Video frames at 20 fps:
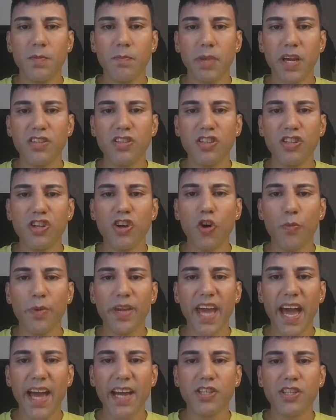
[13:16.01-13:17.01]
based on your
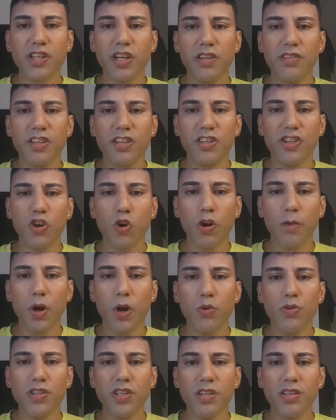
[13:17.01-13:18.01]
reactions and your
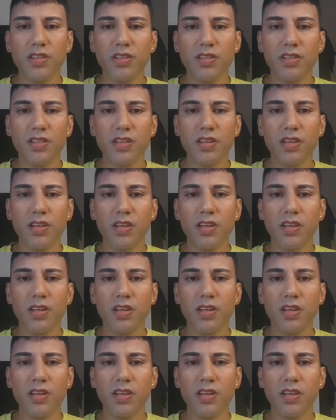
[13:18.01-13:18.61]
emotions